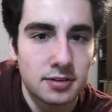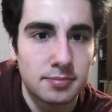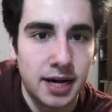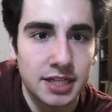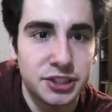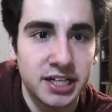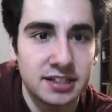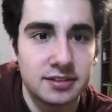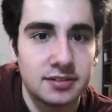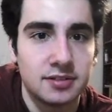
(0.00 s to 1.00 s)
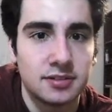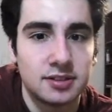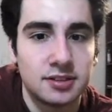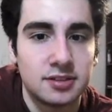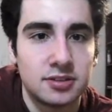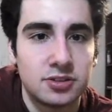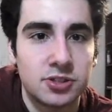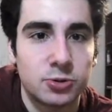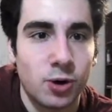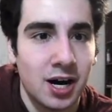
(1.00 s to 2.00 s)
magic
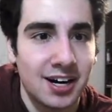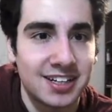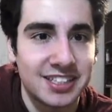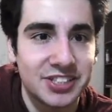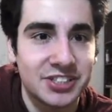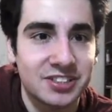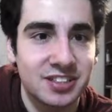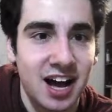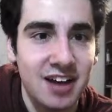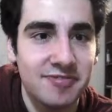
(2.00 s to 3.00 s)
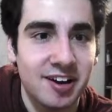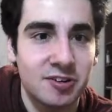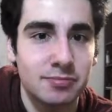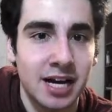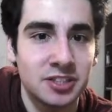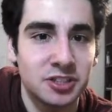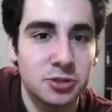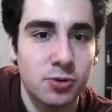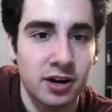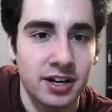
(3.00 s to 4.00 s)
squad. I found a magic
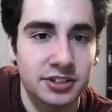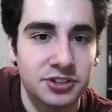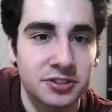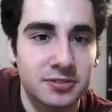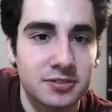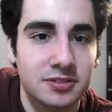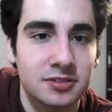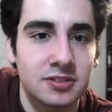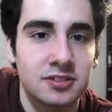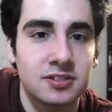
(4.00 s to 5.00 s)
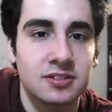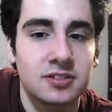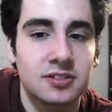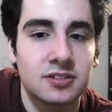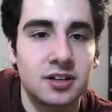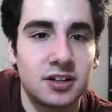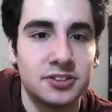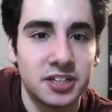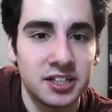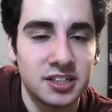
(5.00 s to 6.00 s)
squash
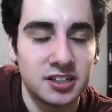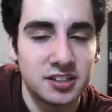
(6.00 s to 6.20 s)
under